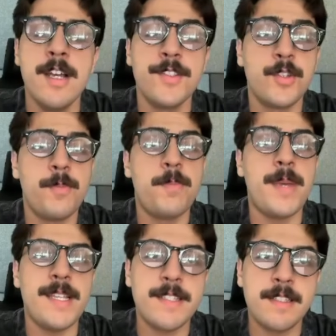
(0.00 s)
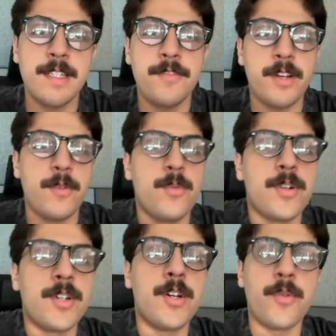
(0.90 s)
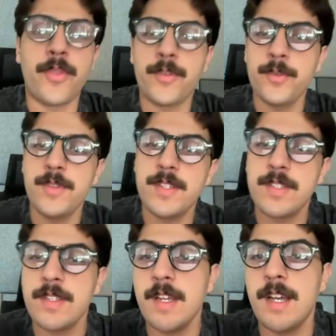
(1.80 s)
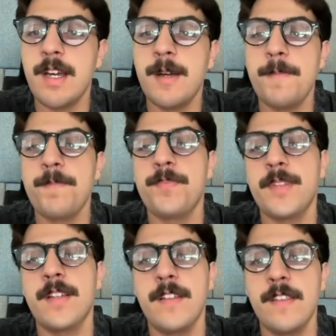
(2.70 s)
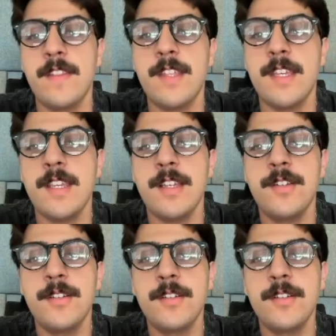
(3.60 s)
So basically, if I were to go through this, the